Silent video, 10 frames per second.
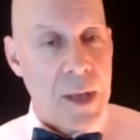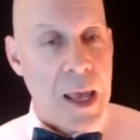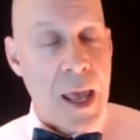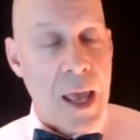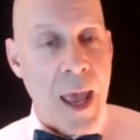
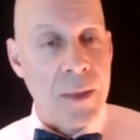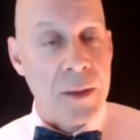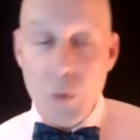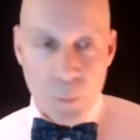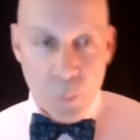And
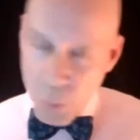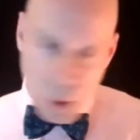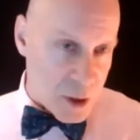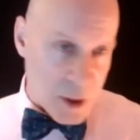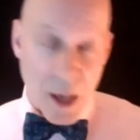the
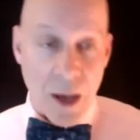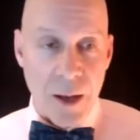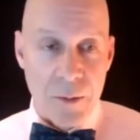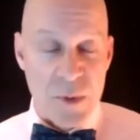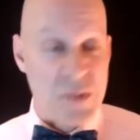book
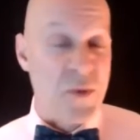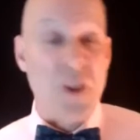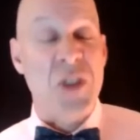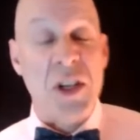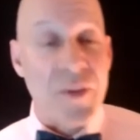is a
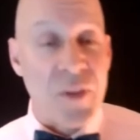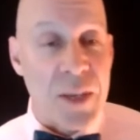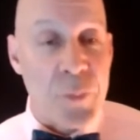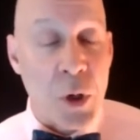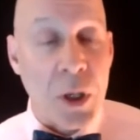significant
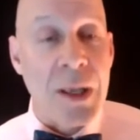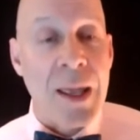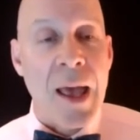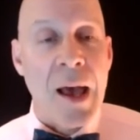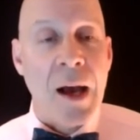book.
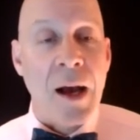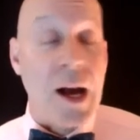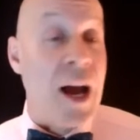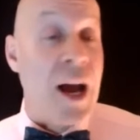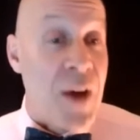
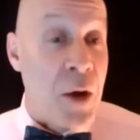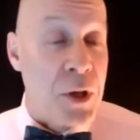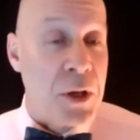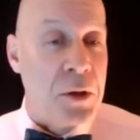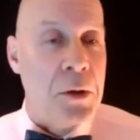I found it
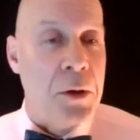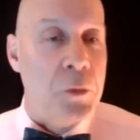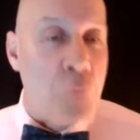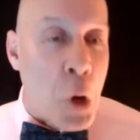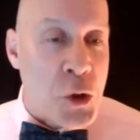
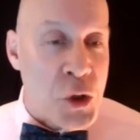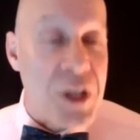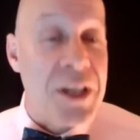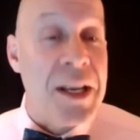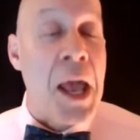
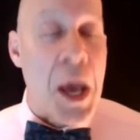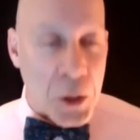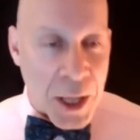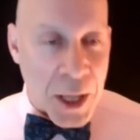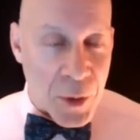raunchy and
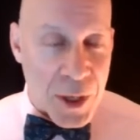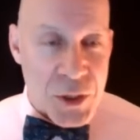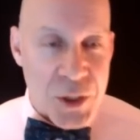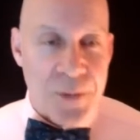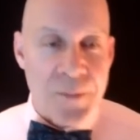
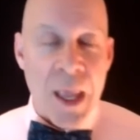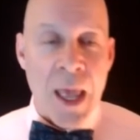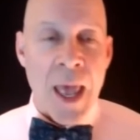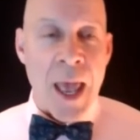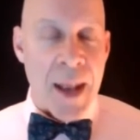hilarious.
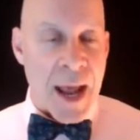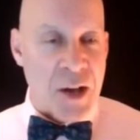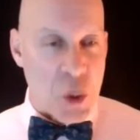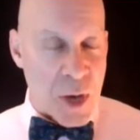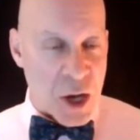And
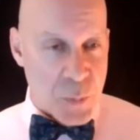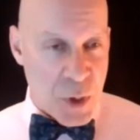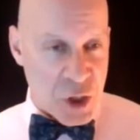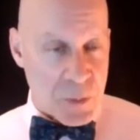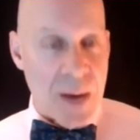actually, when I was
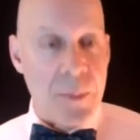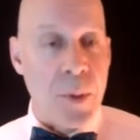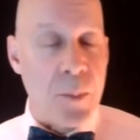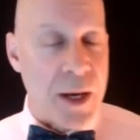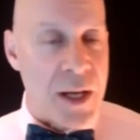pitching
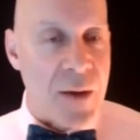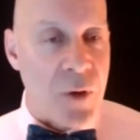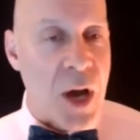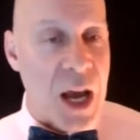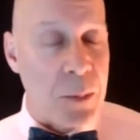my novel,
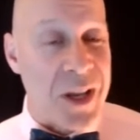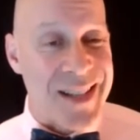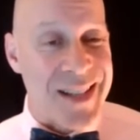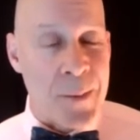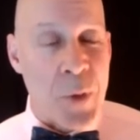God Bless
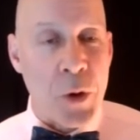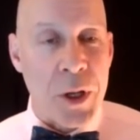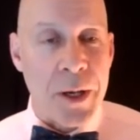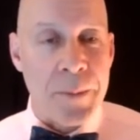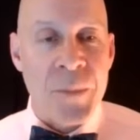
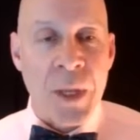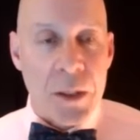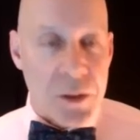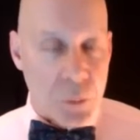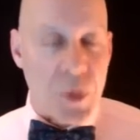Cambodia,
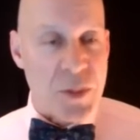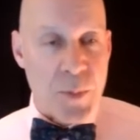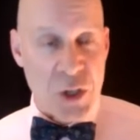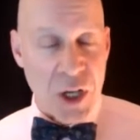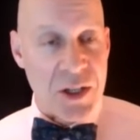when I was
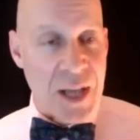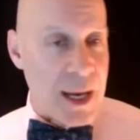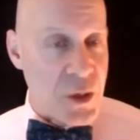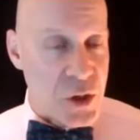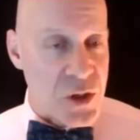pitching it to
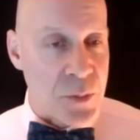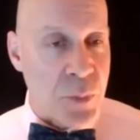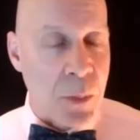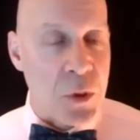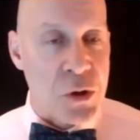agents and
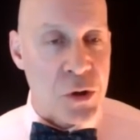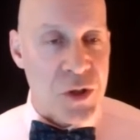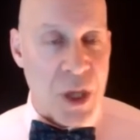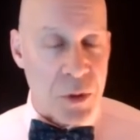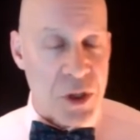publishers,
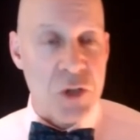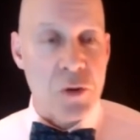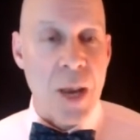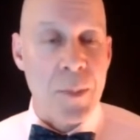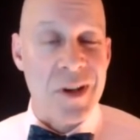I would
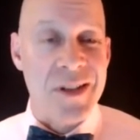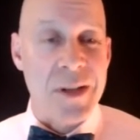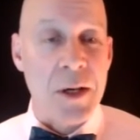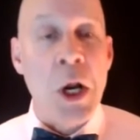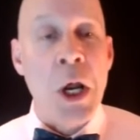describe it as
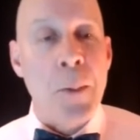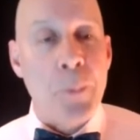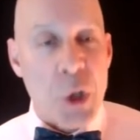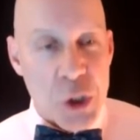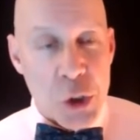the
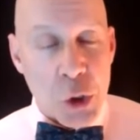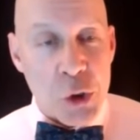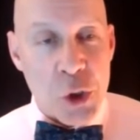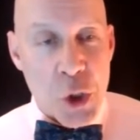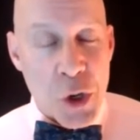personal
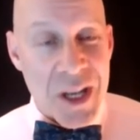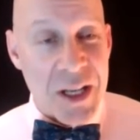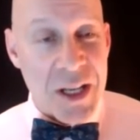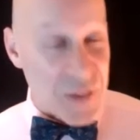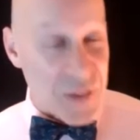journey
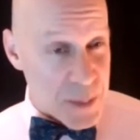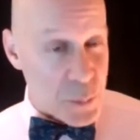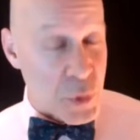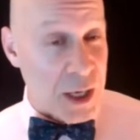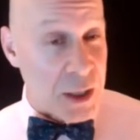of Eat,
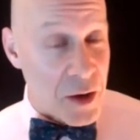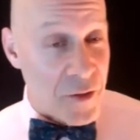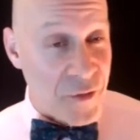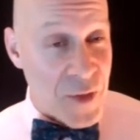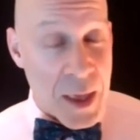Pray, Love
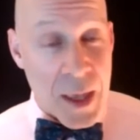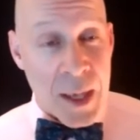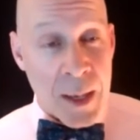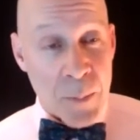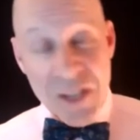
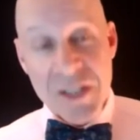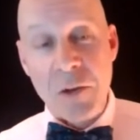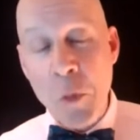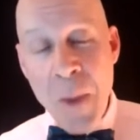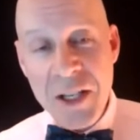meets the
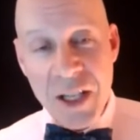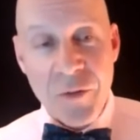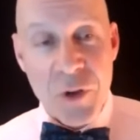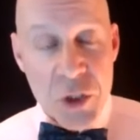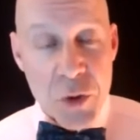romantic
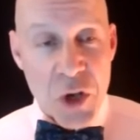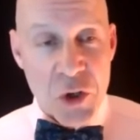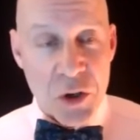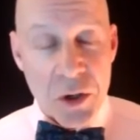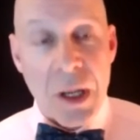
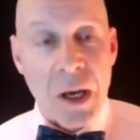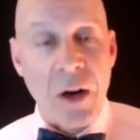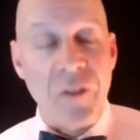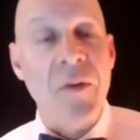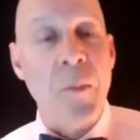frustration
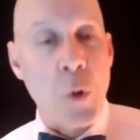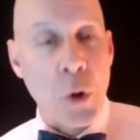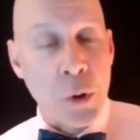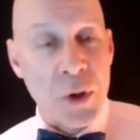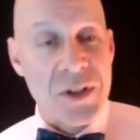of
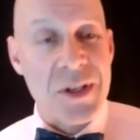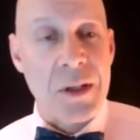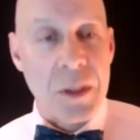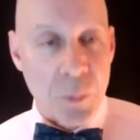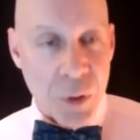Portnoy's
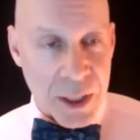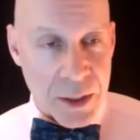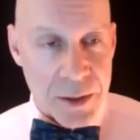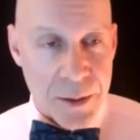Complaint.